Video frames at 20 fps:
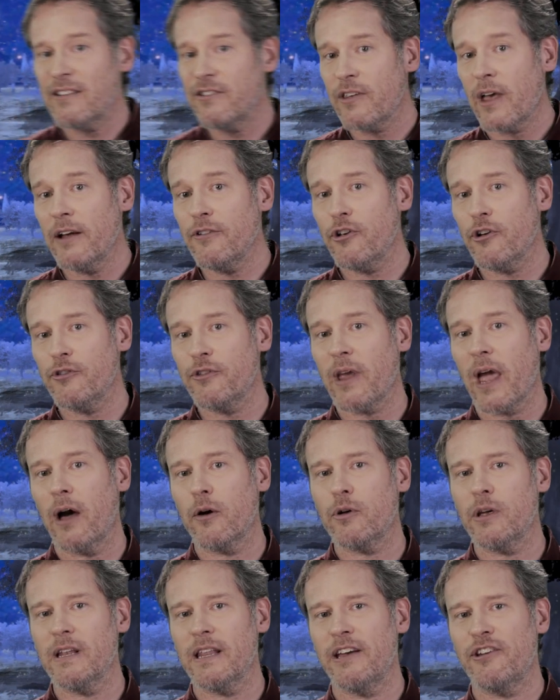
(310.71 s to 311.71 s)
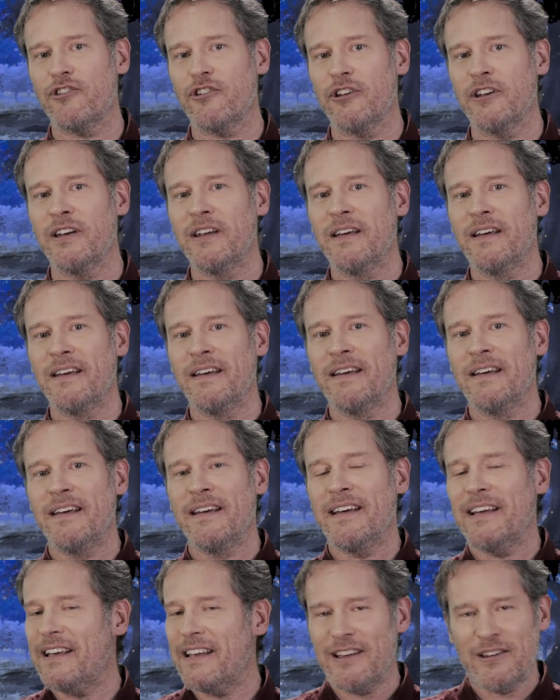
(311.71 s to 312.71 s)
Sancho's calculation
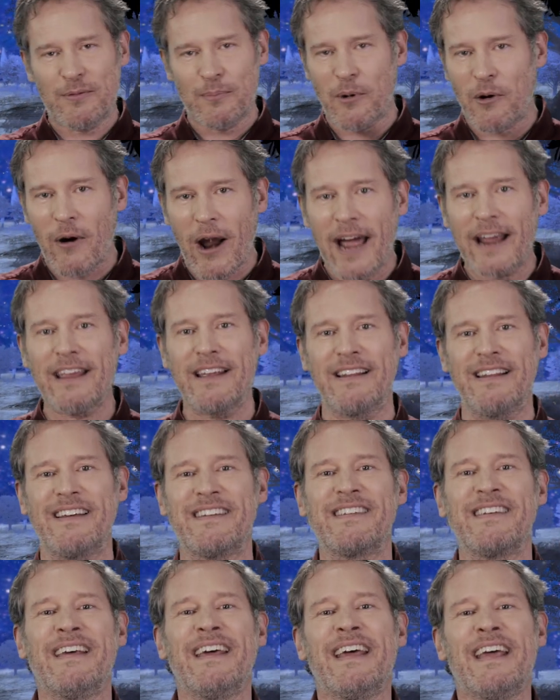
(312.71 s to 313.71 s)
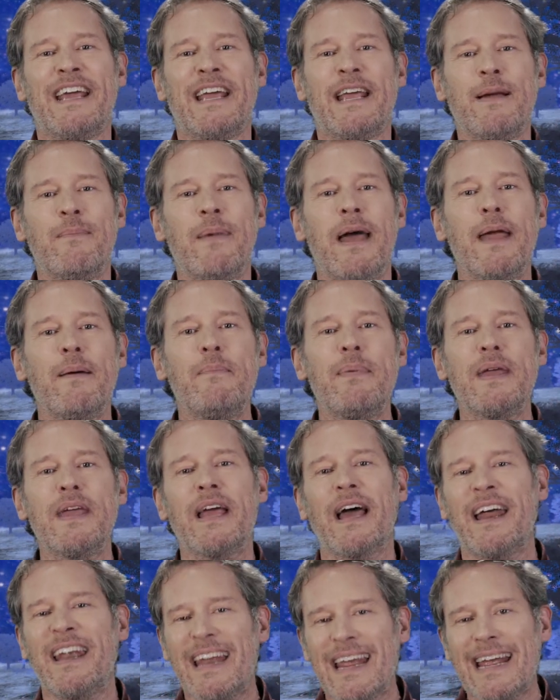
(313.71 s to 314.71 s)
is miraculous. He may
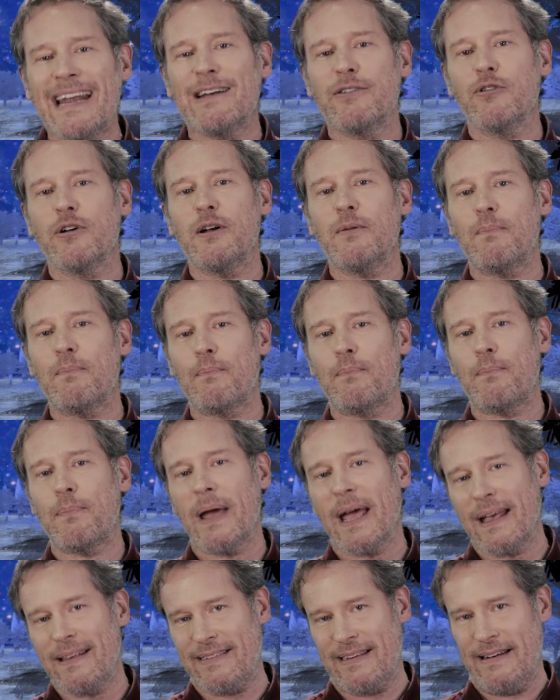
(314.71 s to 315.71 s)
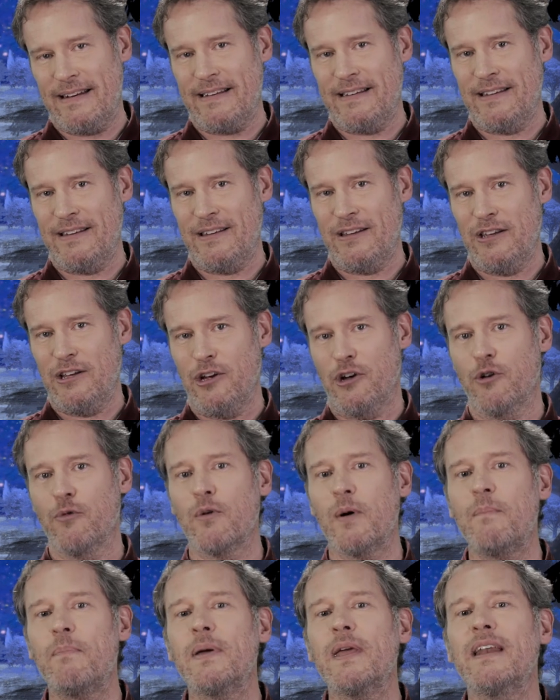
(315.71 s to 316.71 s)
be an ignorant peasant who
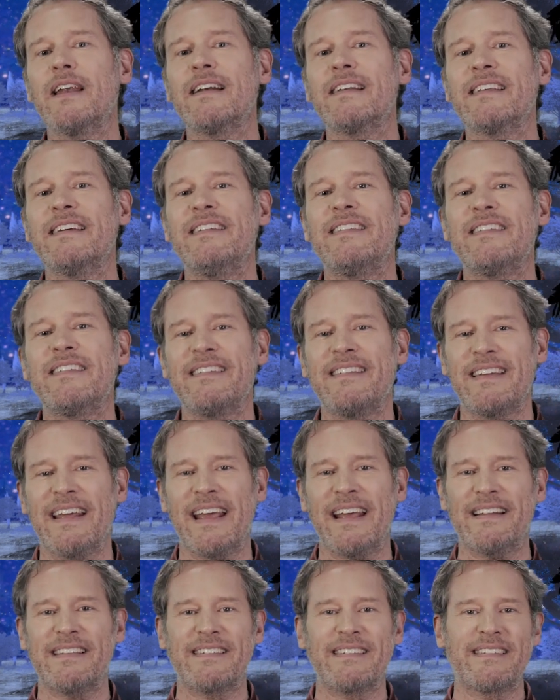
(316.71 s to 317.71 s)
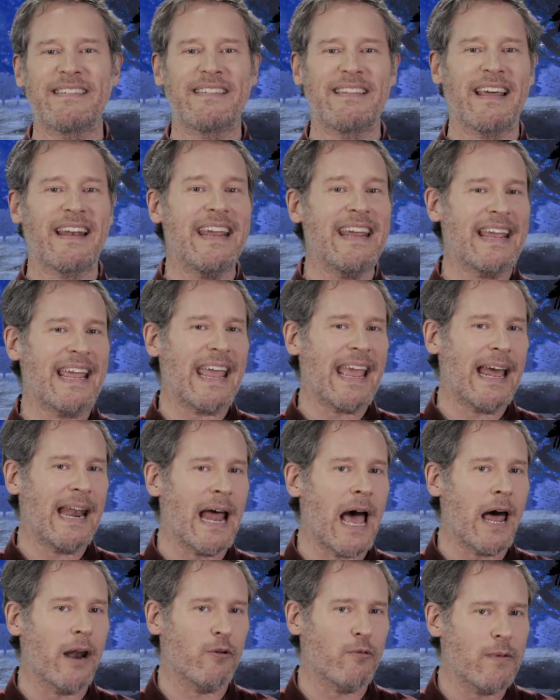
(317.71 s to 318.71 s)
repeatedly states that he
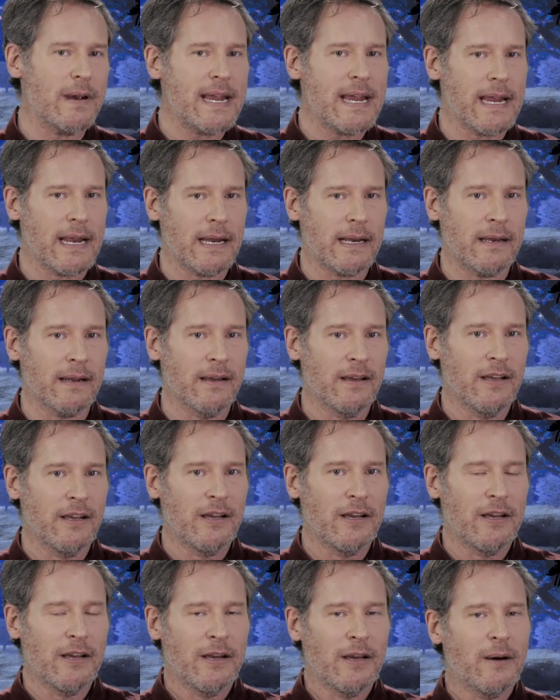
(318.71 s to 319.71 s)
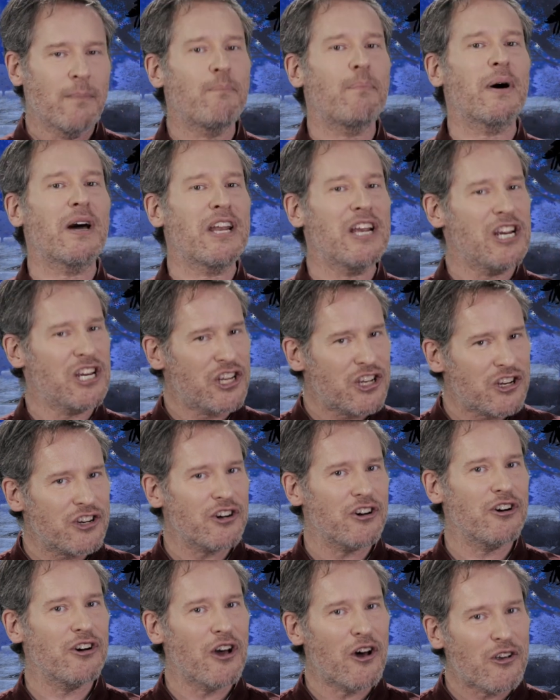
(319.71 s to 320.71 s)
cannot read, but he
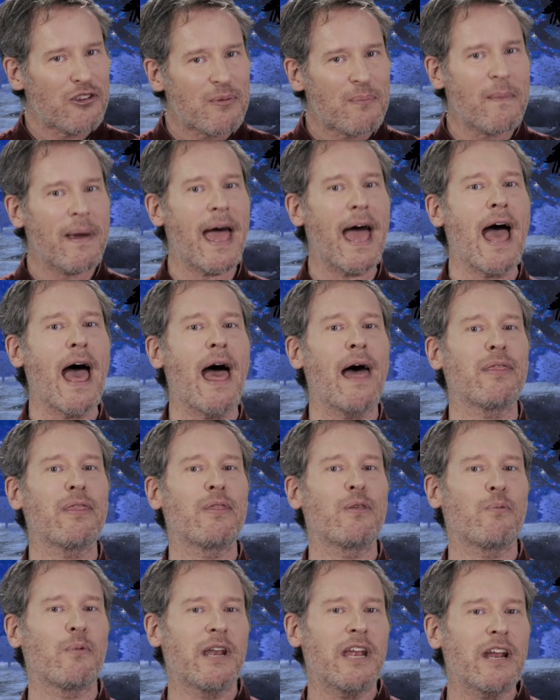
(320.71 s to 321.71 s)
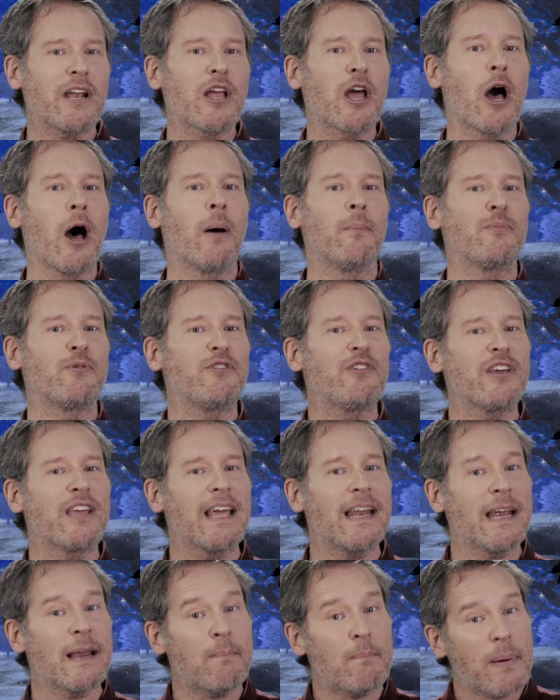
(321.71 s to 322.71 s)
sure knows math when it comes to
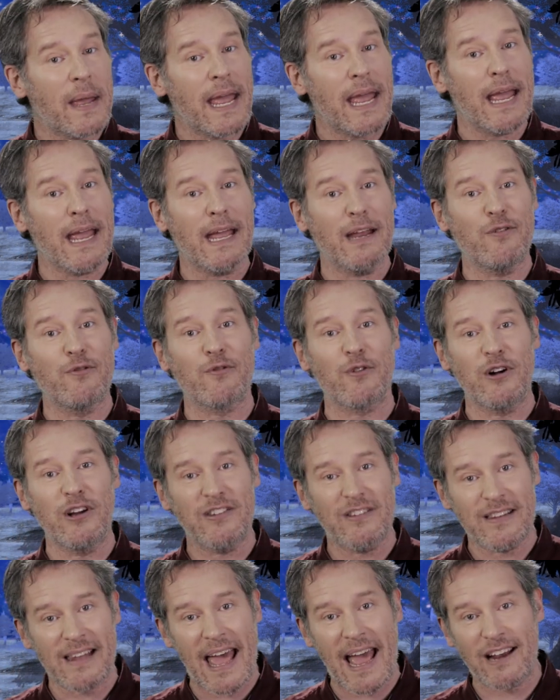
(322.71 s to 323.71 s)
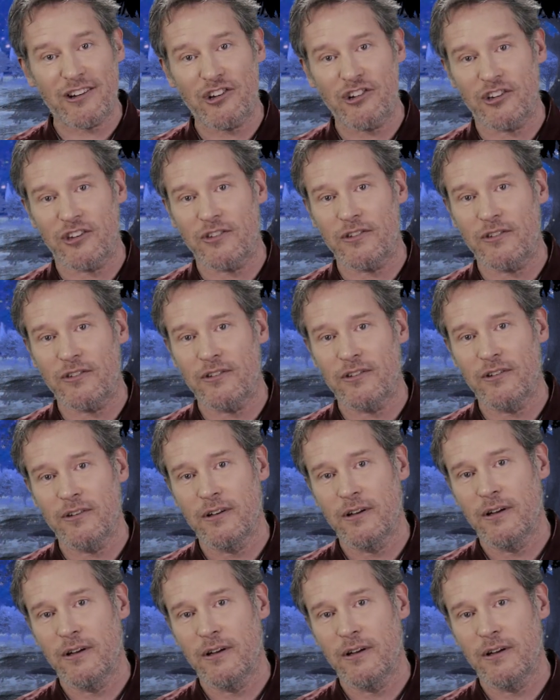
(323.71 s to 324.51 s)
getting paid for his lashes.